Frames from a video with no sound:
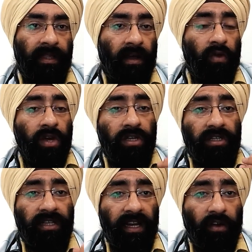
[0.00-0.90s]
Now,
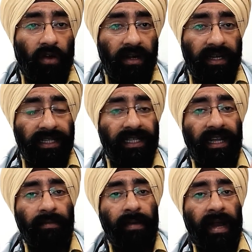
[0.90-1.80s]
silicone
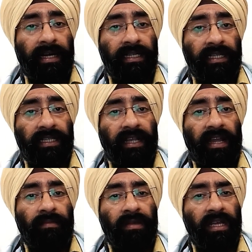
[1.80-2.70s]
dressing and bandages
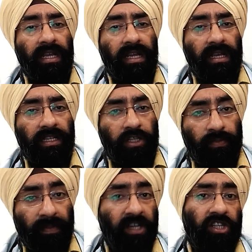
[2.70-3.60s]
can be
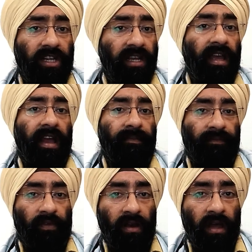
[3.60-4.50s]
especially
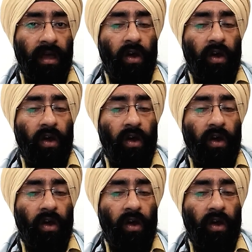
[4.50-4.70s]
helpful,